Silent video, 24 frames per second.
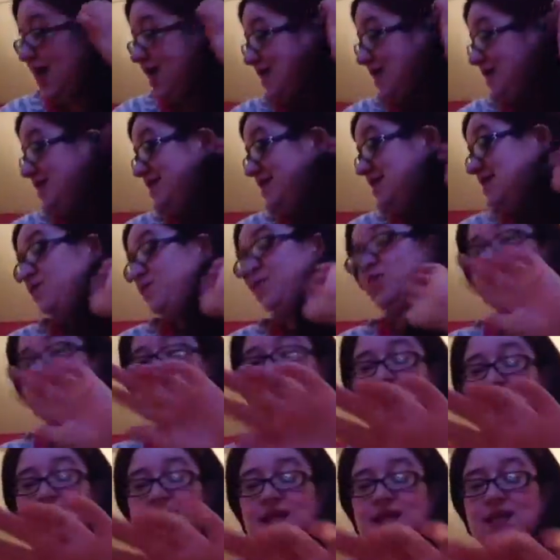
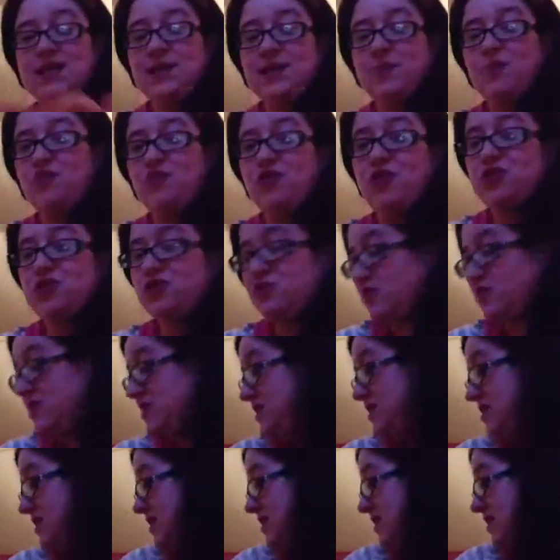Disappointing lip
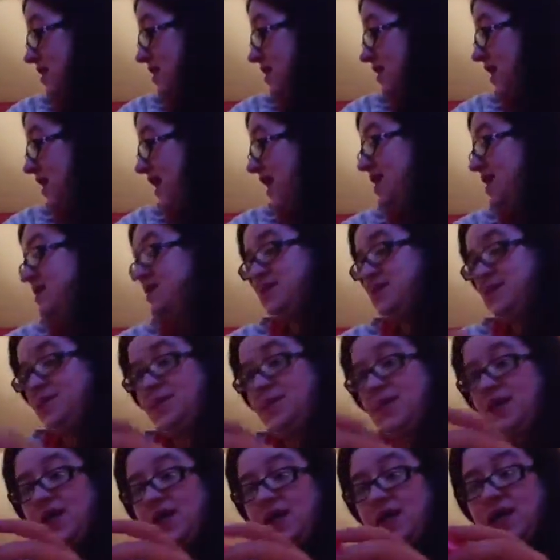product has to
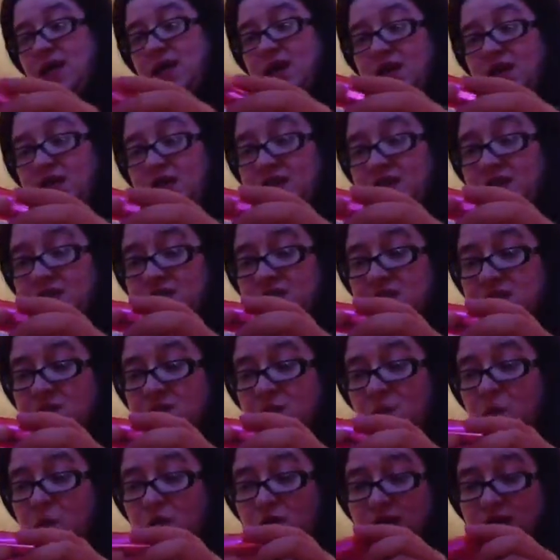be this
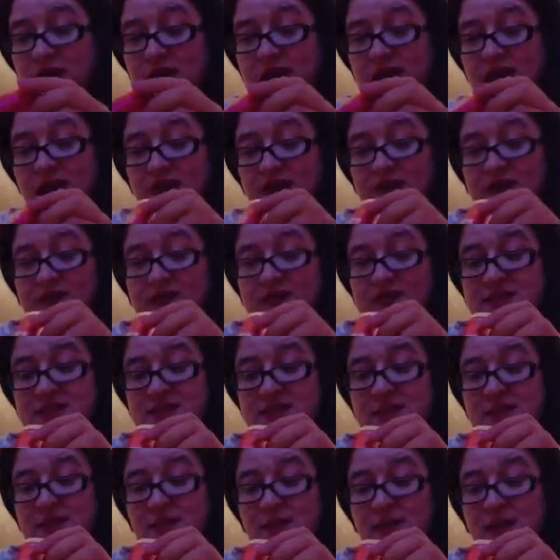one here, and this is
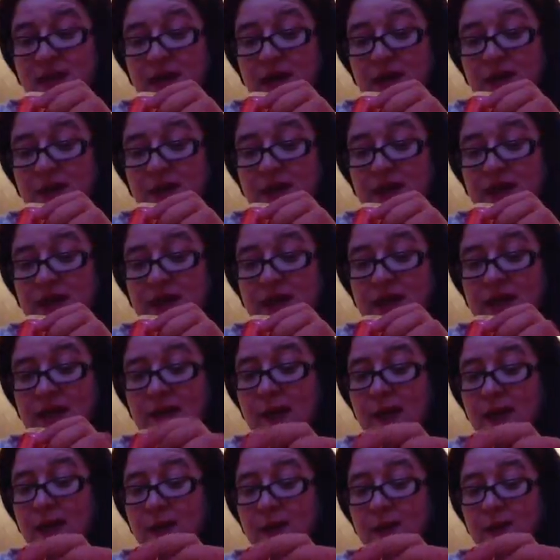the Maybelline
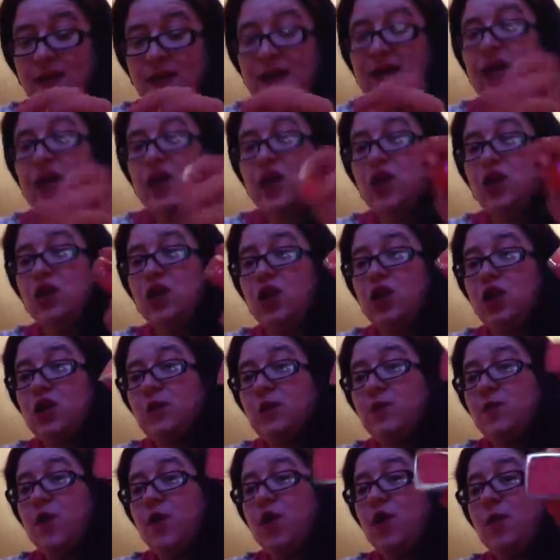Pink
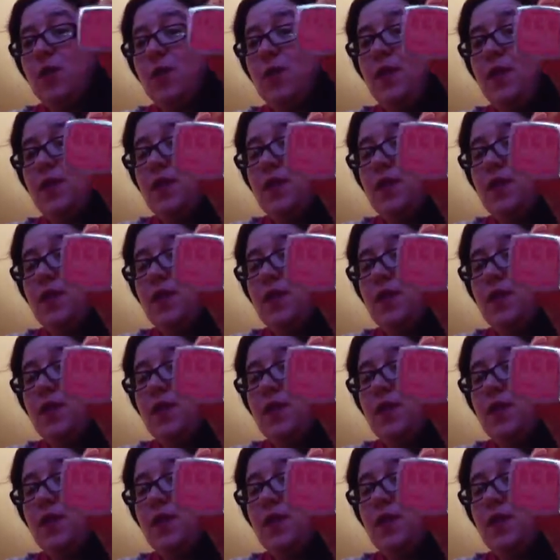Lollipop